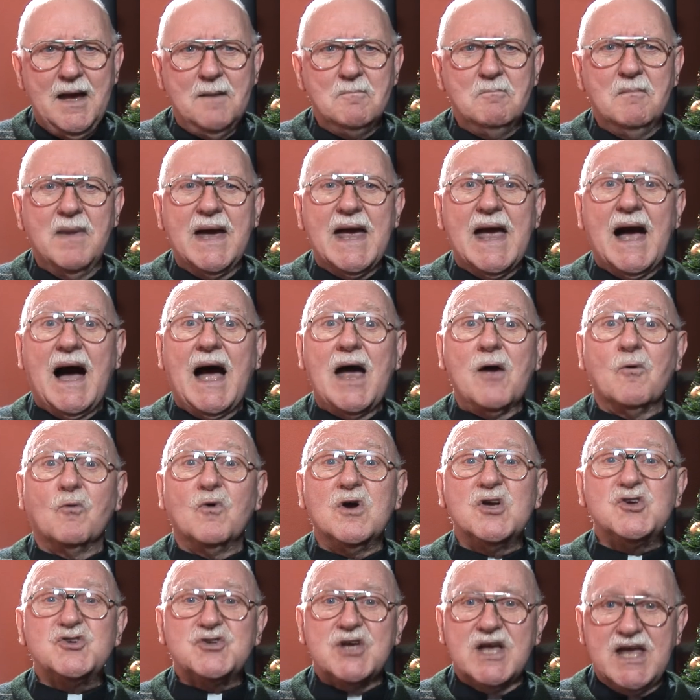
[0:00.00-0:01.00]
May I
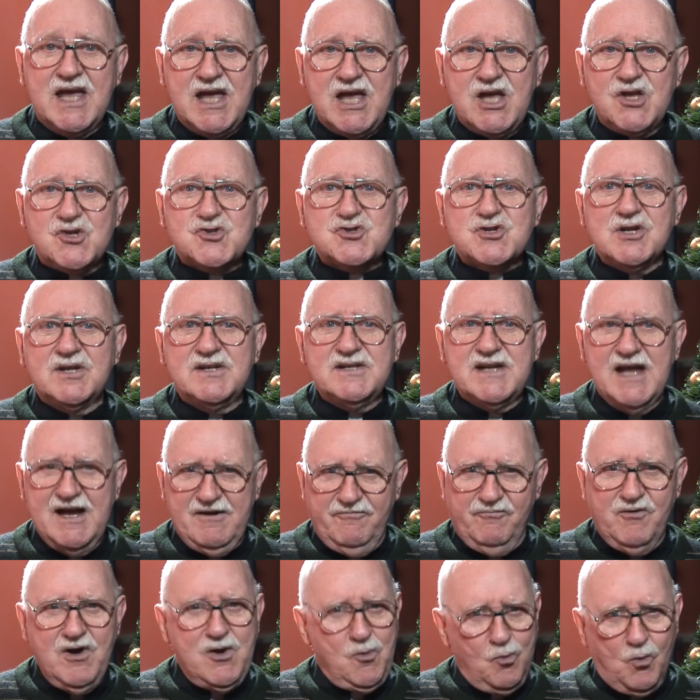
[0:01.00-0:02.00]
wish each and
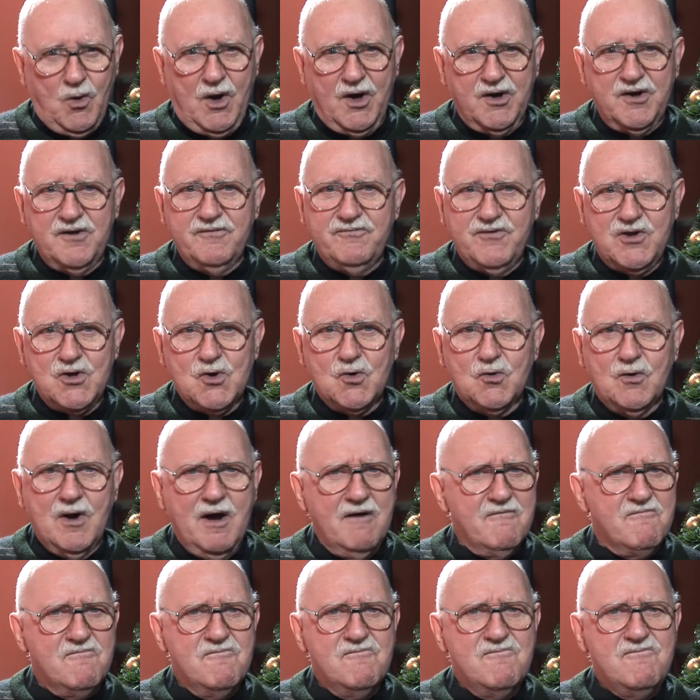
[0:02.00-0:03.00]
every one of you
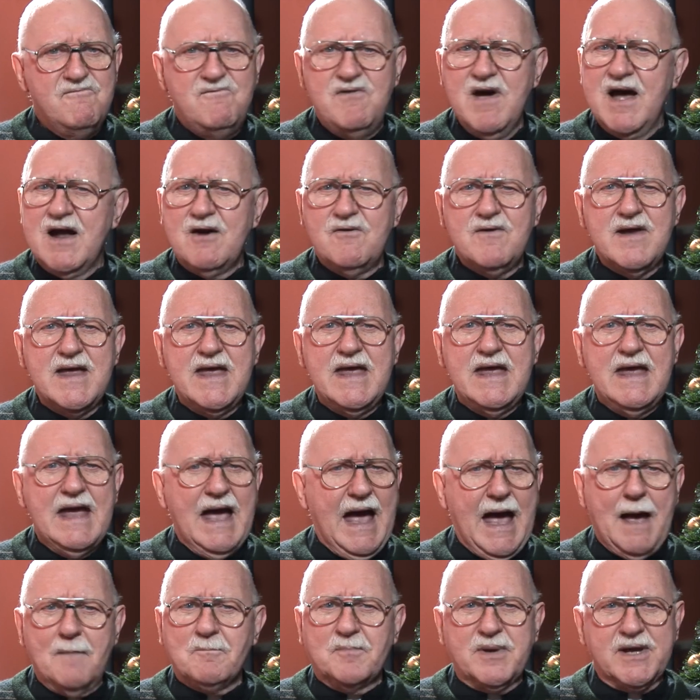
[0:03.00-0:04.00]
a very
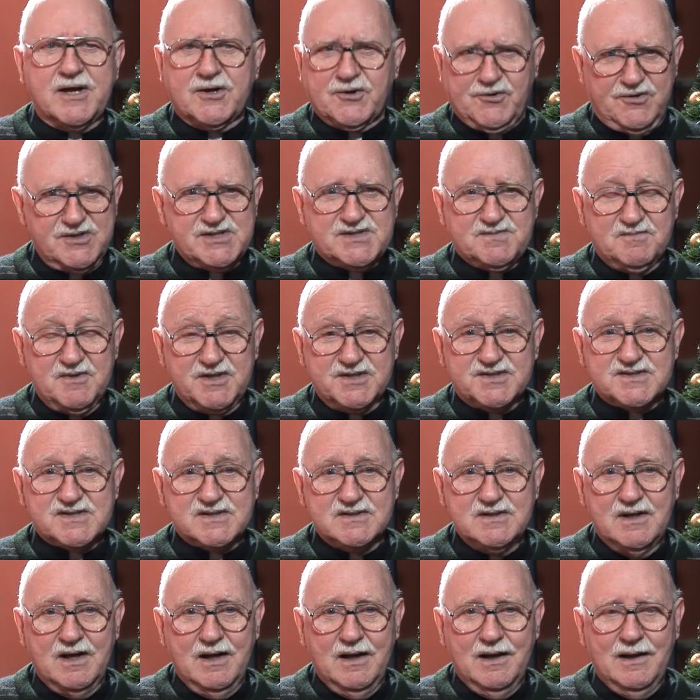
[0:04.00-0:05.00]
happy
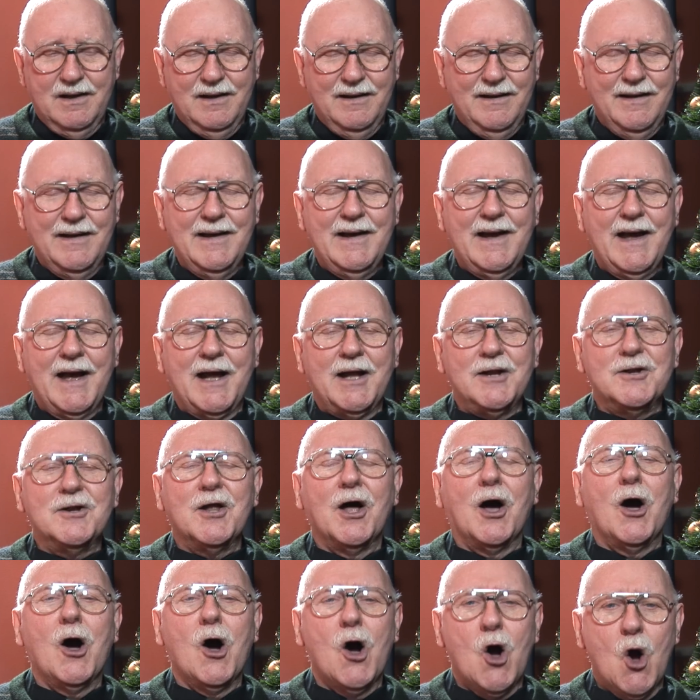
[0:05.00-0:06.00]
Christmas and
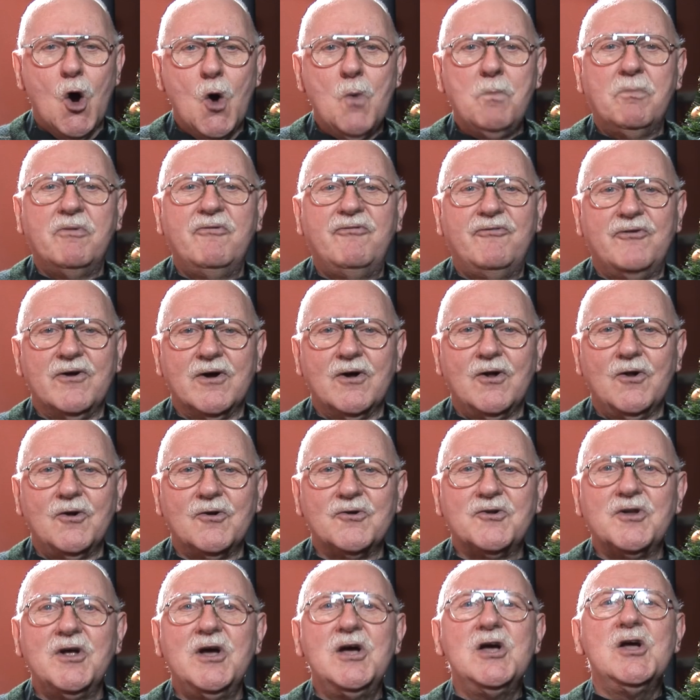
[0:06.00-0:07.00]
a
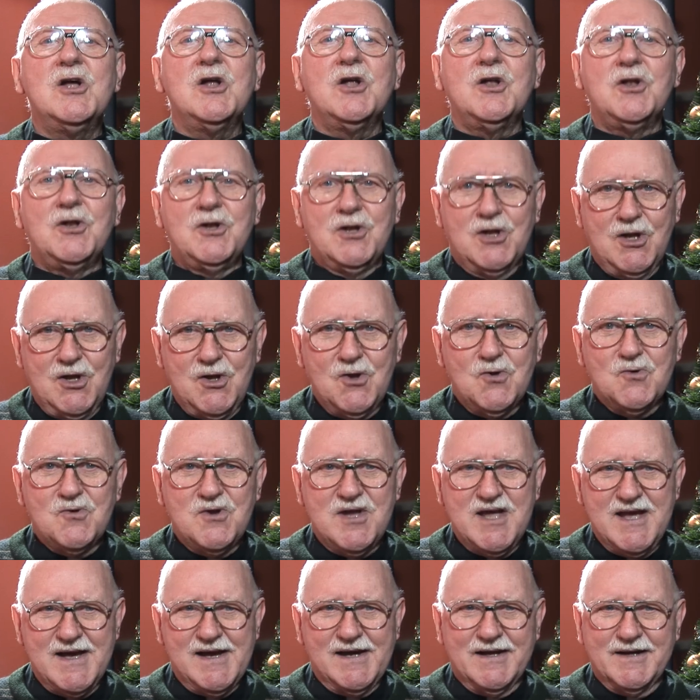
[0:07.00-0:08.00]
hope-filled new
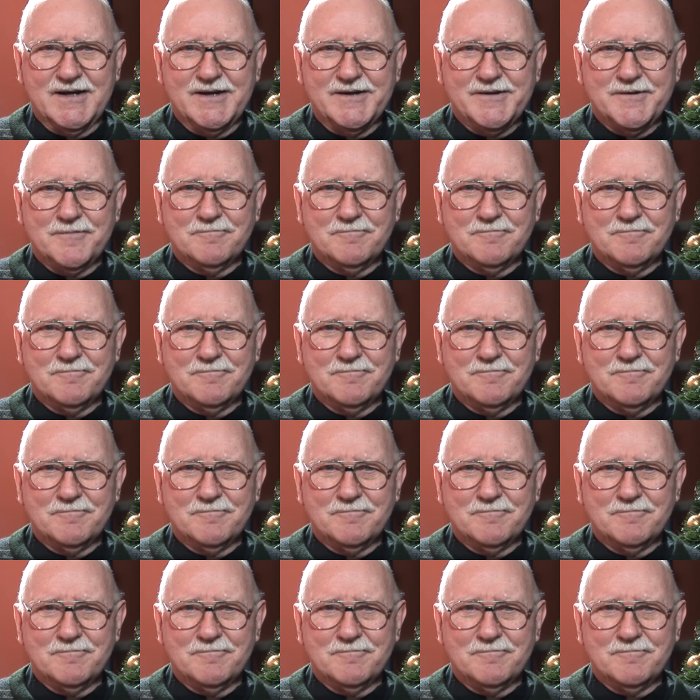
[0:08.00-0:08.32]
year.